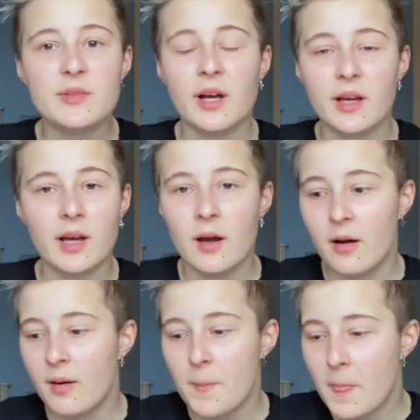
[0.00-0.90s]
Like
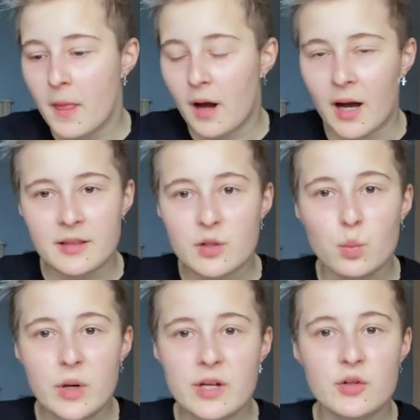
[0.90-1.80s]
I had this
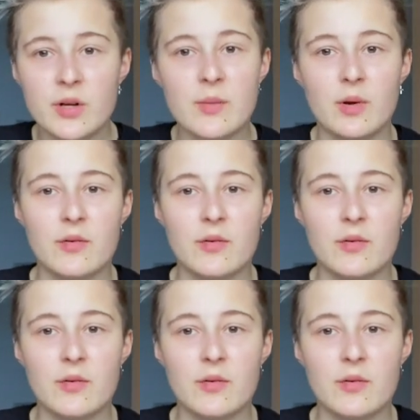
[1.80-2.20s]
weird dream when